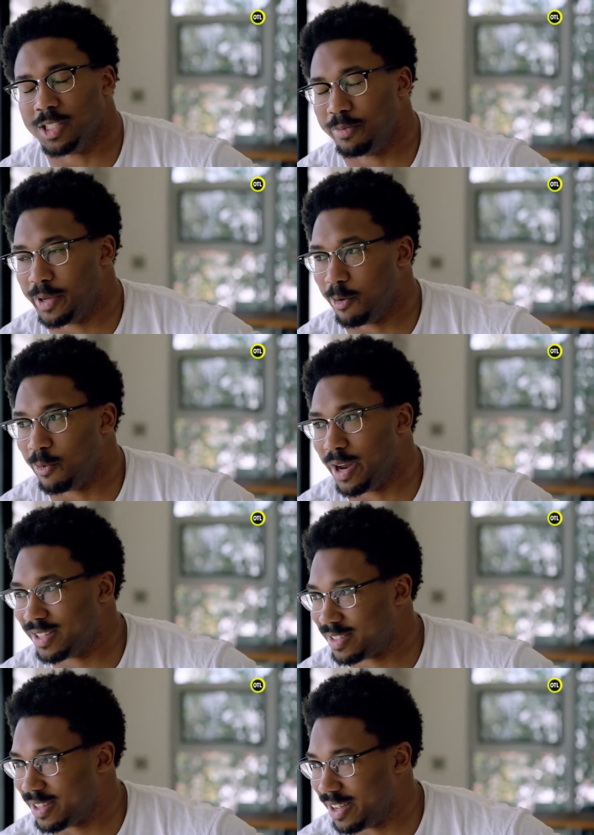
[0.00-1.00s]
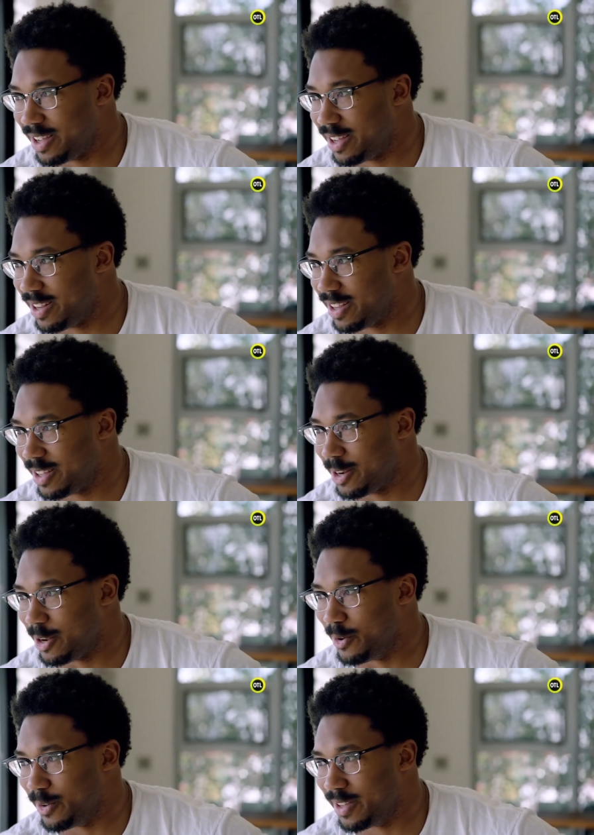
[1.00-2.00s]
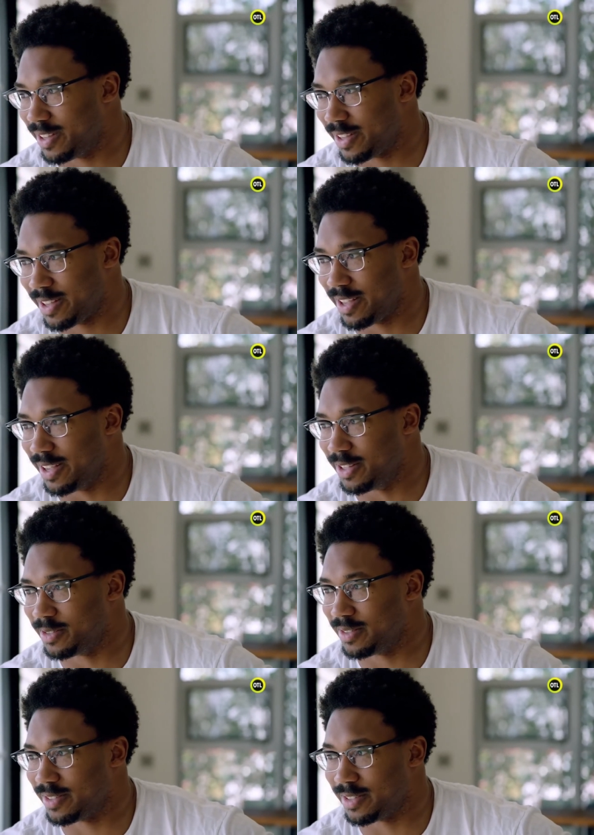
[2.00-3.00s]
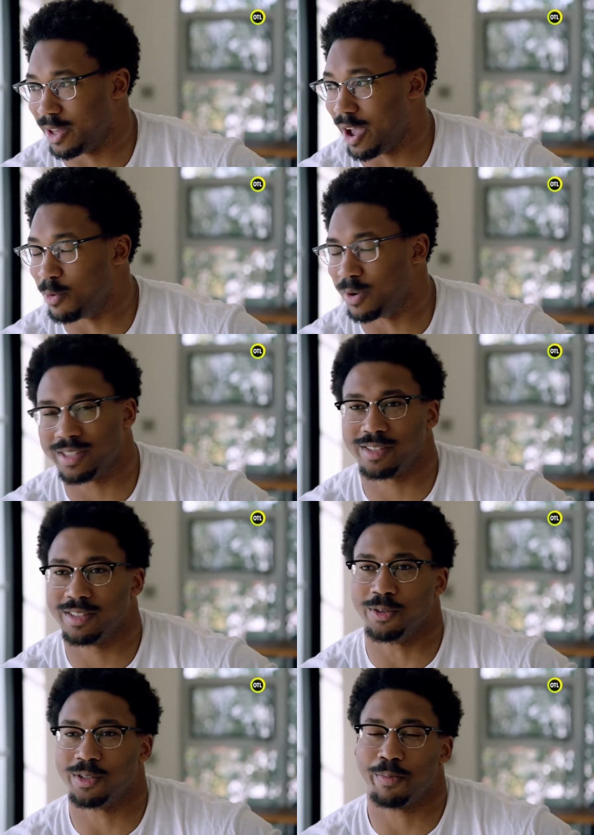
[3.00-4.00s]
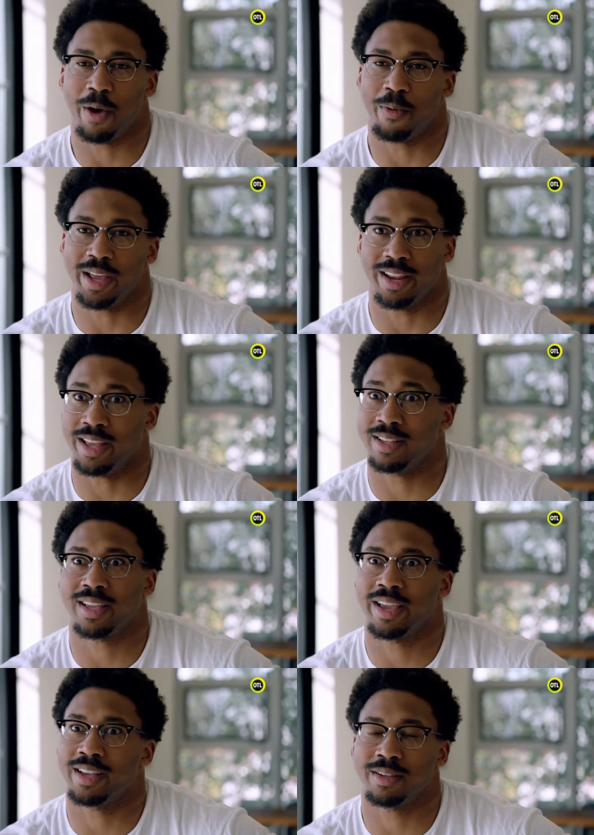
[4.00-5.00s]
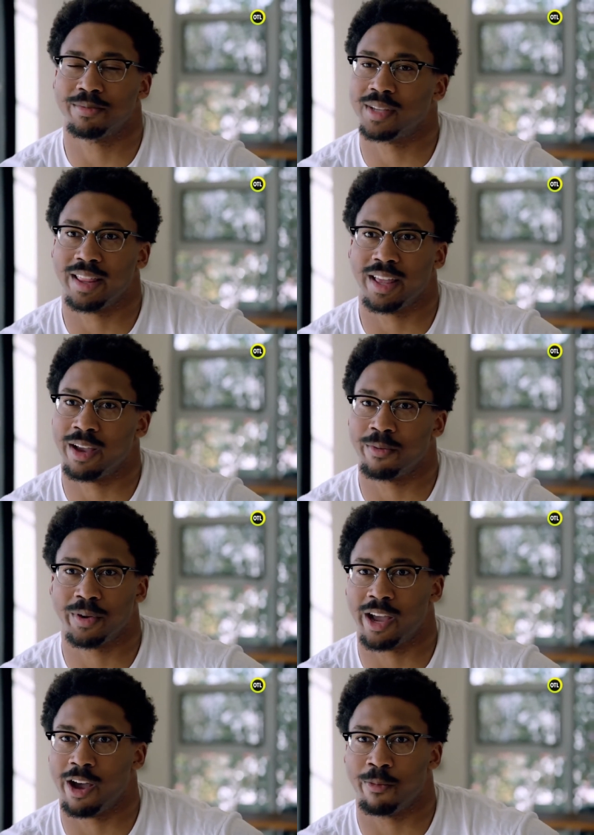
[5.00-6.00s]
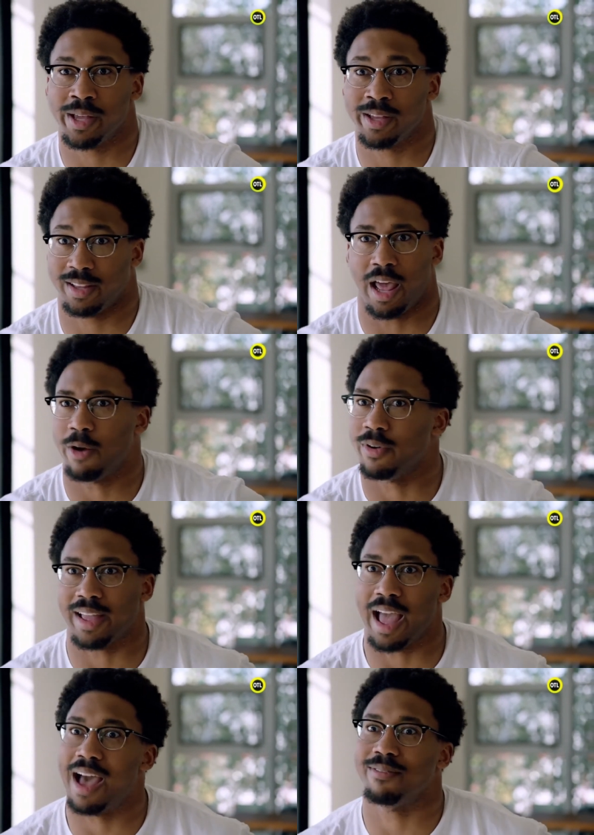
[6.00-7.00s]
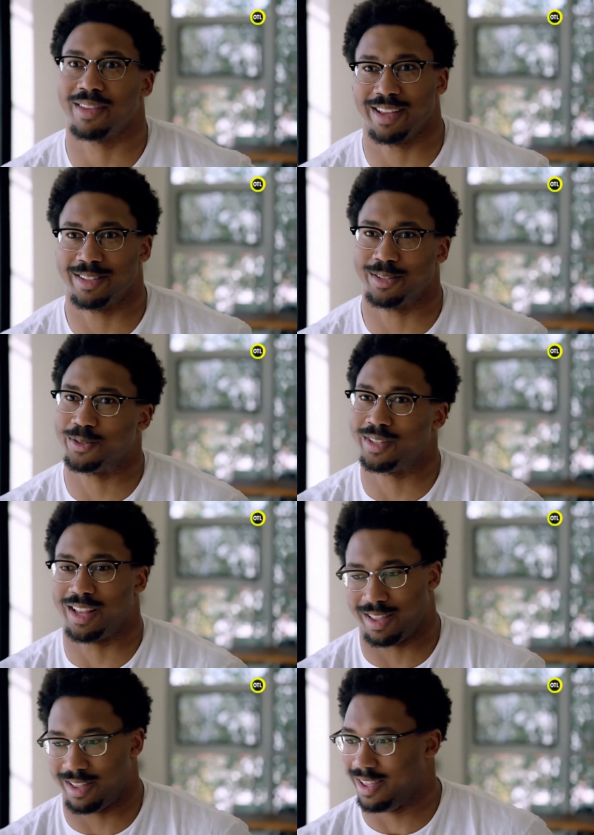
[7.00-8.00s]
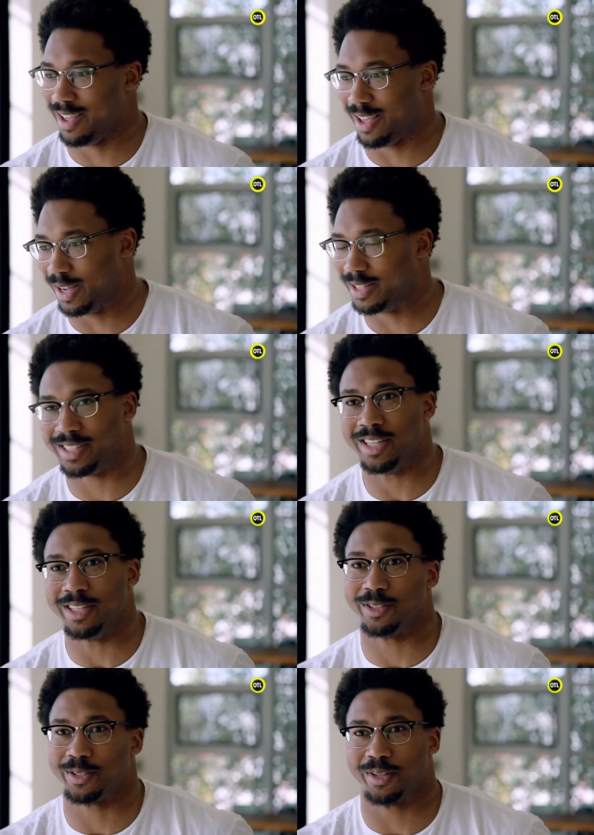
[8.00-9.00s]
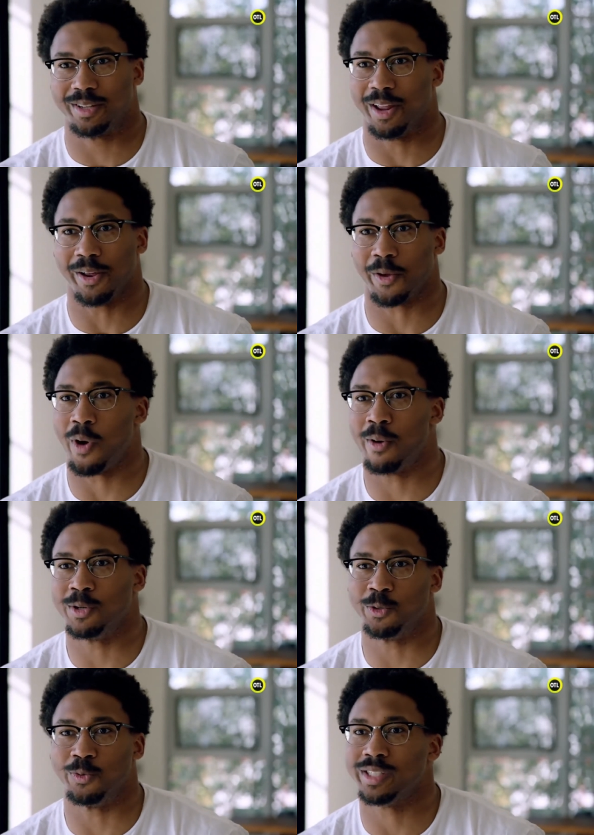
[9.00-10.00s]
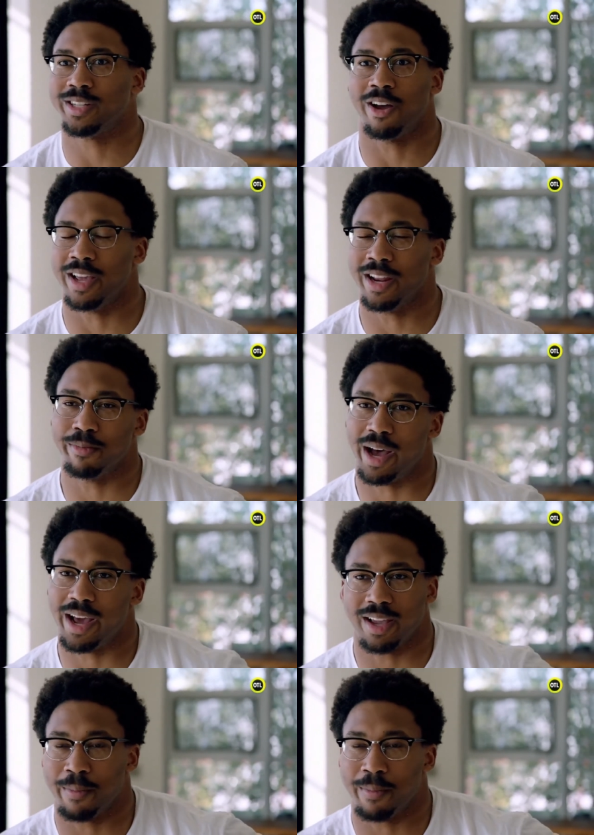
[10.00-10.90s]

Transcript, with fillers: He should be arrested. You know, I wish you know somebody would hit his kids upside the head with a helmet. I don't even have kids. It was like, sheesh. You know, like, why would you wish down anybody?